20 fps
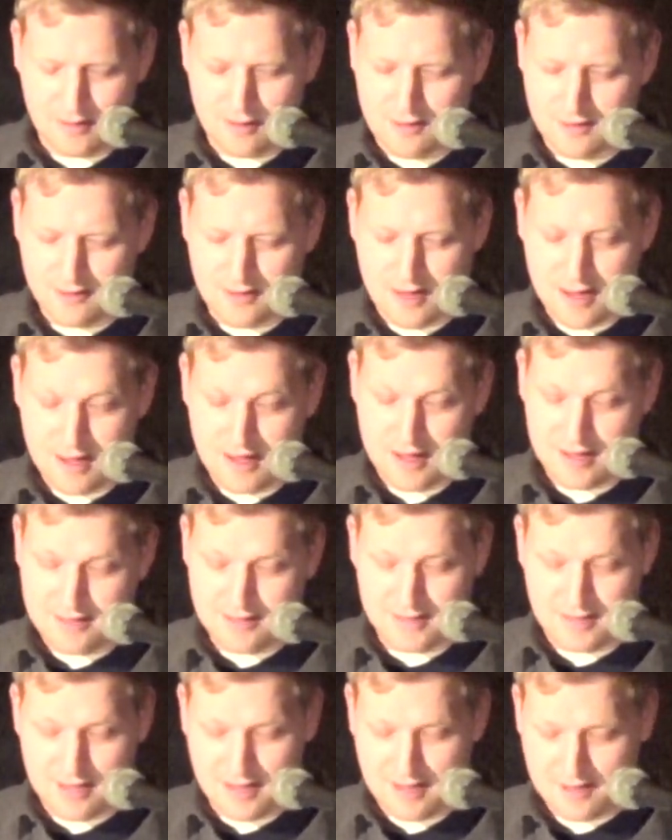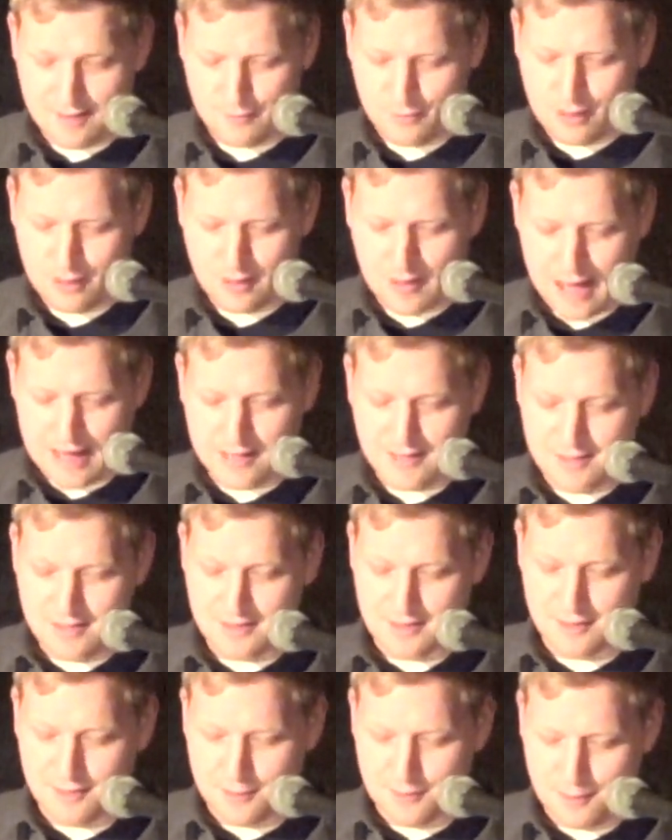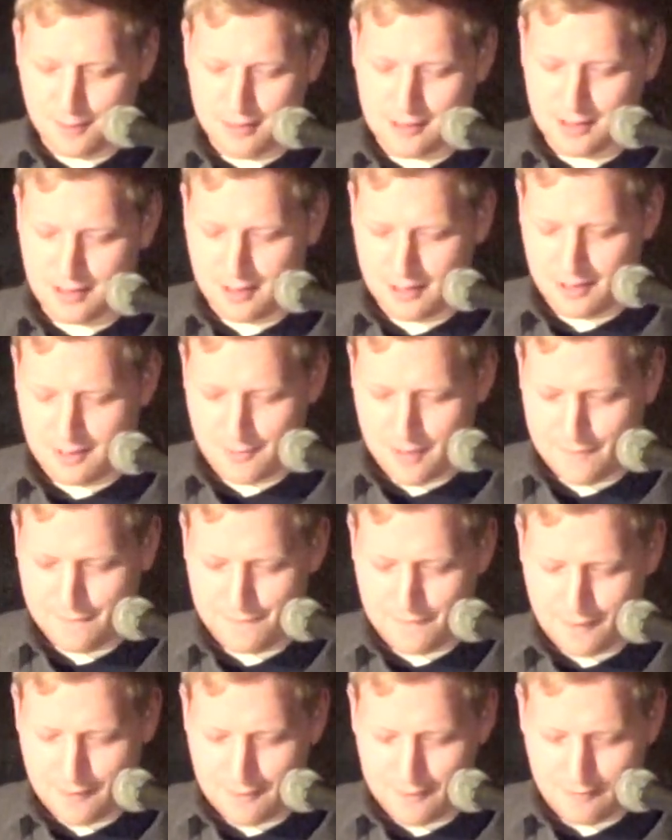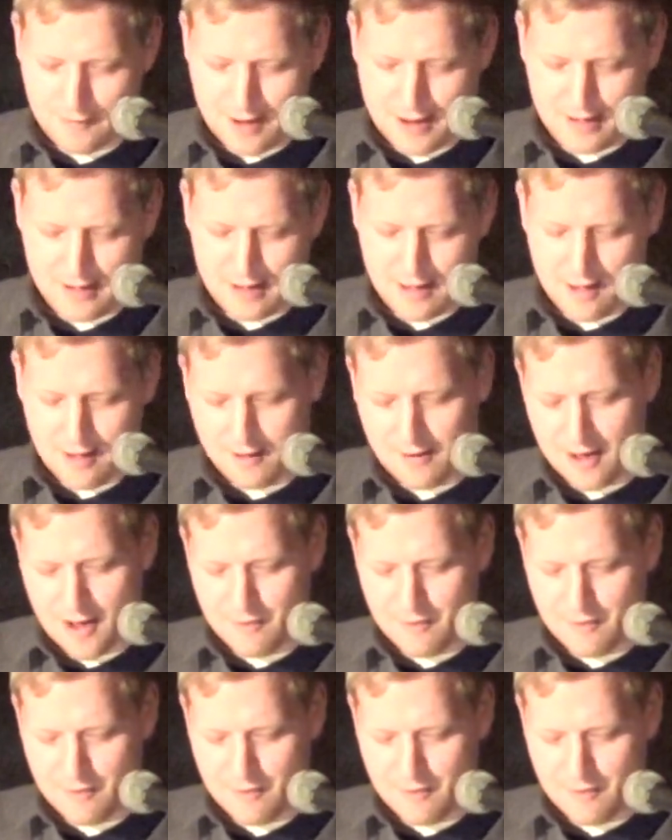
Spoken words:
"Okay," I said, "well, I can just Google it on my phone right now."